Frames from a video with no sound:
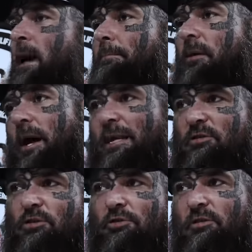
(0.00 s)
apply it
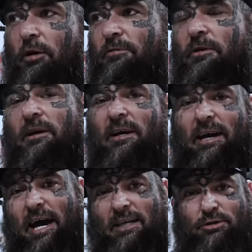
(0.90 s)
to yourself
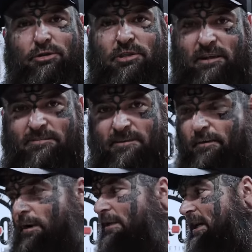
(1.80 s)
as you see fit, right?